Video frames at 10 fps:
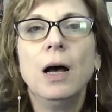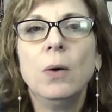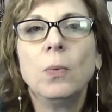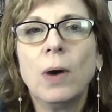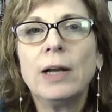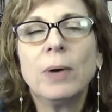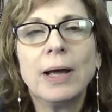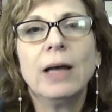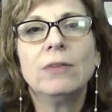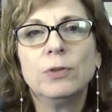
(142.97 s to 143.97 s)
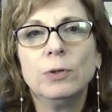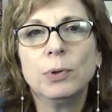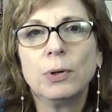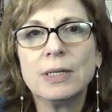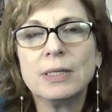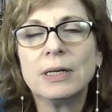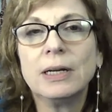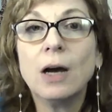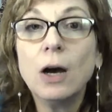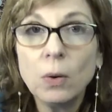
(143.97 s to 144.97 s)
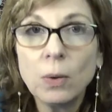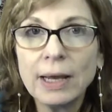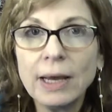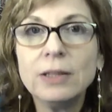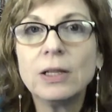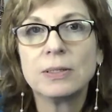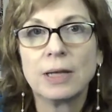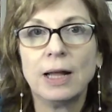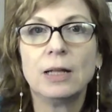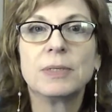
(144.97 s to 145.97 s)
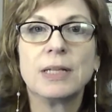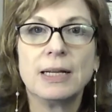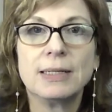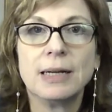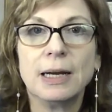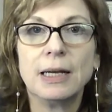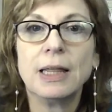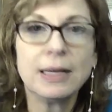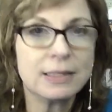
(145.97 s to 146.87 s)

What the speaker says: Oh, why do I have food poisoning? Oh, I ate those scallops last night.